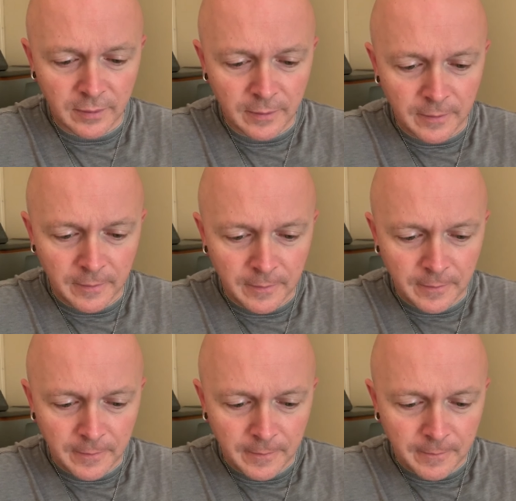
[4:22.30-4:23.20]

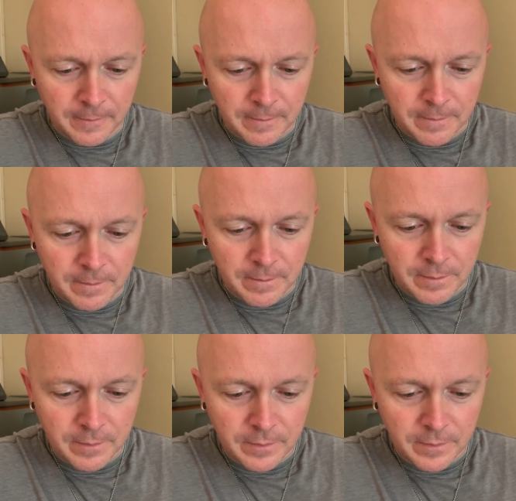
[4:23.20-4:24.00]
[no speech]